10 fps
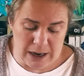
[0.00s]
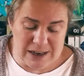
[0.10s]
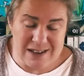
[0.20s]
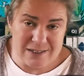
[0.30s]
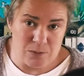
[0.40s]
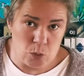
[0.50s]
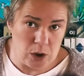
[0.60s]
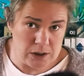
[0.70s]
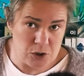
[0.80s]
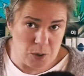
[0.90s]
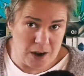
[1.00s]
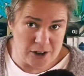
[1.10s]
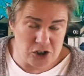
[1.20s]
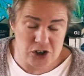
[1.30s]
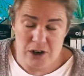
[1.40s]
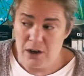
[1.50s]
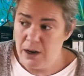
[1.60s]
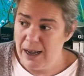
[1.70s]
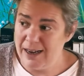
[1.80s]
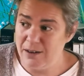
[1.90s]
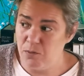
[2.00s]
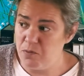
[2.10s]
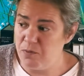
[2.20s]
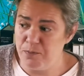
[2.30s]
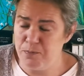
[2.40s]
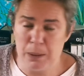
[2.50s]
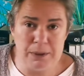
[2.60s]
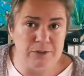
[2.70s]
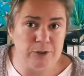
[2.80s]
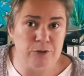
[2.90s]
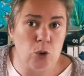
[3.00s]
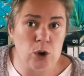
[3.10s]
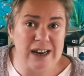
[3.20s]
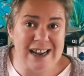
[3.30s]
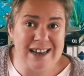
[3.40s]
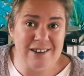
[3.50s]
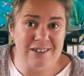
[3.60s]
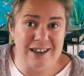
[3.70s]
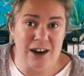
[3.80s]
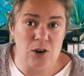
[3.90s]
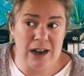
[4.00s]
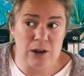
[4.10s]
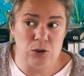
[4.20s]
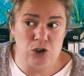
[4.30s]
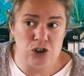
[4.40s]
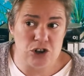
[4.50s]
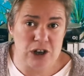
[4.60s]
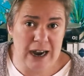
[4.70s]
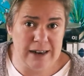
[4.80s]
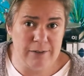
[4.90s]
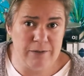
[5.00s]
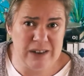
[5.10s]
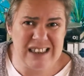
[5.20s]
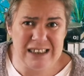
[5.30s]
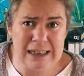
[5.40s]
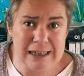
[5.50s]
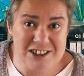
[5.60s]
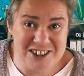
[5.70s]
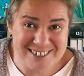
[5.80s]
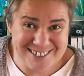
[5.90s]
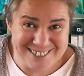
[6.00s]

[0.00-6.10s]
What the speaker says: knit one swatch, and probably for 4 days sat around just kind of feeling it,